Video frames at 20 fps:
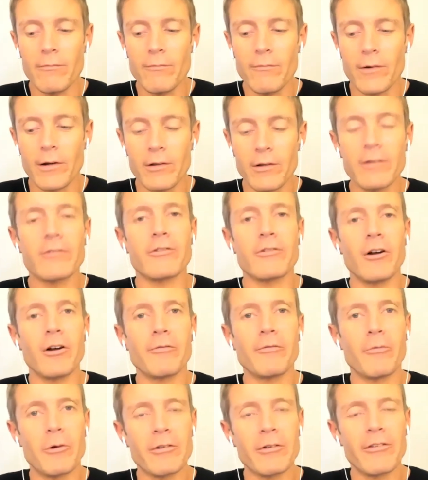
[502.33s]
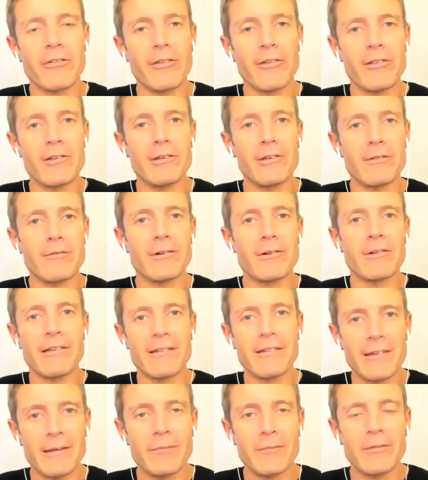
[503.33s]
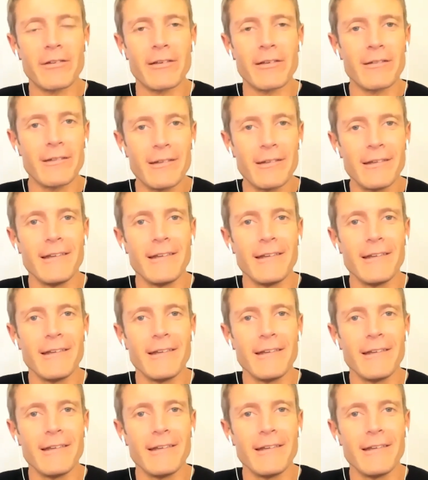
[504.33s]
fairly strong forces in the universe that seems to